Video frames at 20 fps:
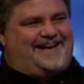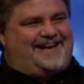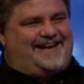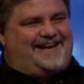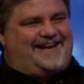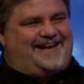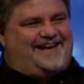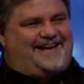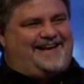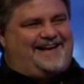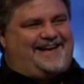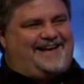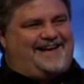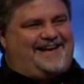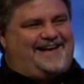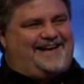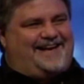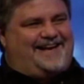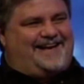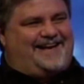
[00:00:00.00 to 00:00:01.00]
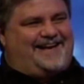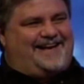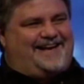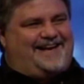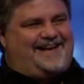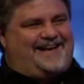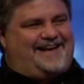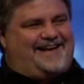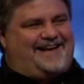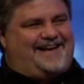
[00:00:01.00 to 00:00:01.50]

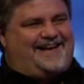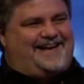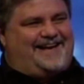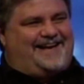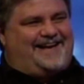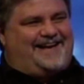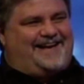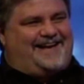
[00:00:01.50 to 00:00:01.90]
No one is speaking in this clip.